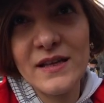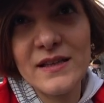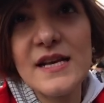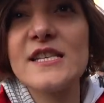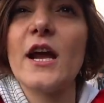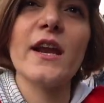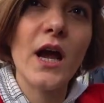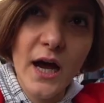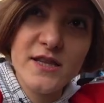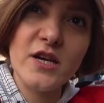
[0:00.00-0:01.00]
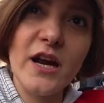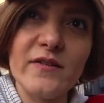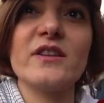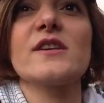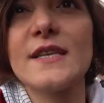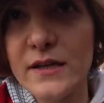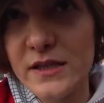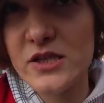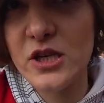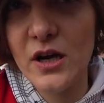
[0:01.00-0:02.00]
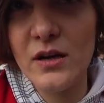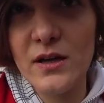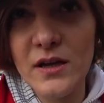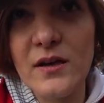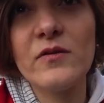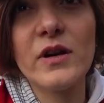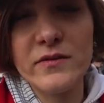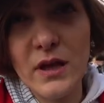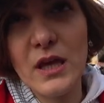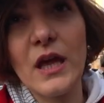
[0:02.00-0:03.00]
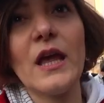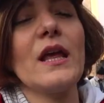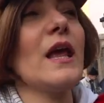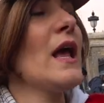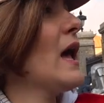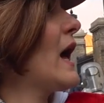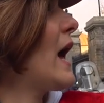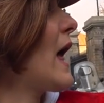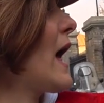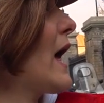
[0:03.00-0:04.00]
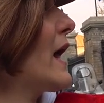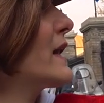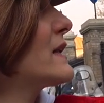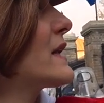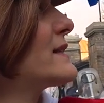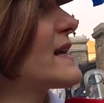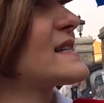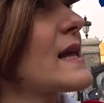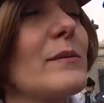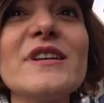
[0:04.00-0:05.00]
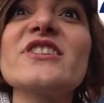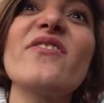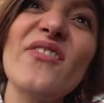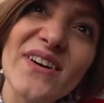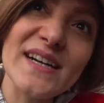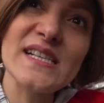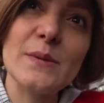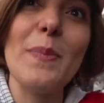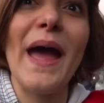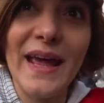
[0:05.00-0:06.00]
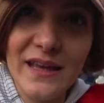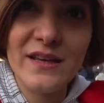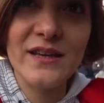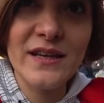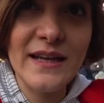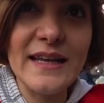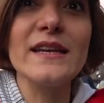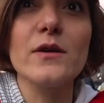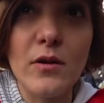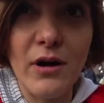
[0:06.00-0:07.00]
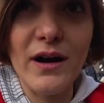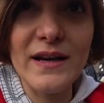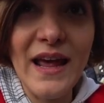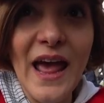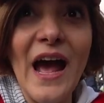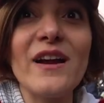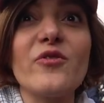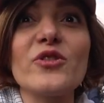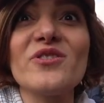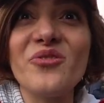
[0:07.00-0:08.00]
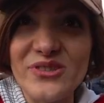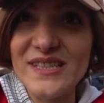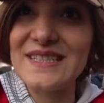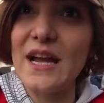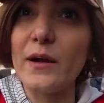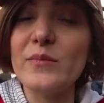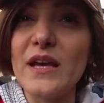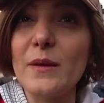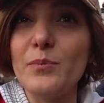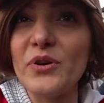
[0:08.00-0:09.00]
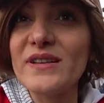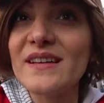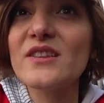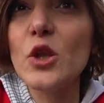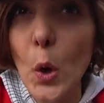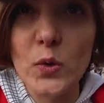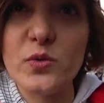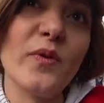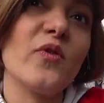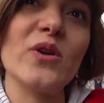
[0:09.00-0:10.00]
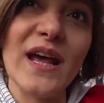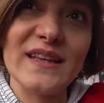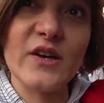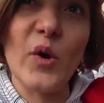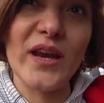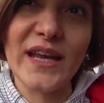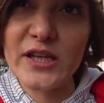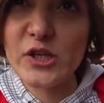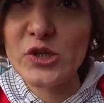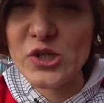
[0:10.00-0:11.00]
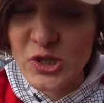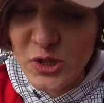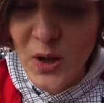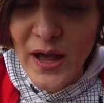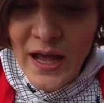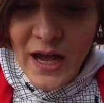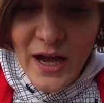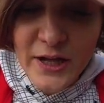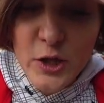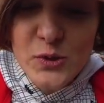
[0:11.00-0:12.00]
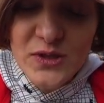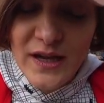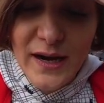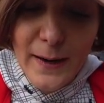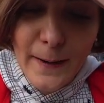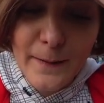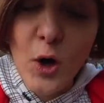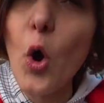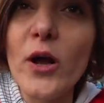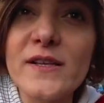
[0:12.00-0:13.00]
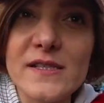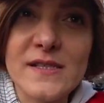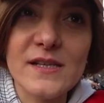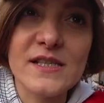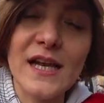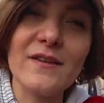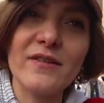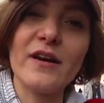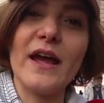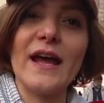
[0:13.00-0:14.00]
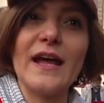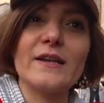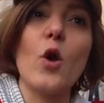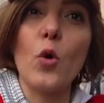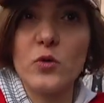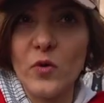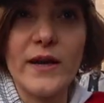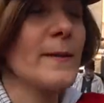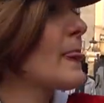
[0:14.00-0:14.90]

They signed a contract with Nasreddin Shah, one of the king, and they established the first bank in Iran, and for the first time they printed notes. Before that, Iranian used to use coins, silver and gold one.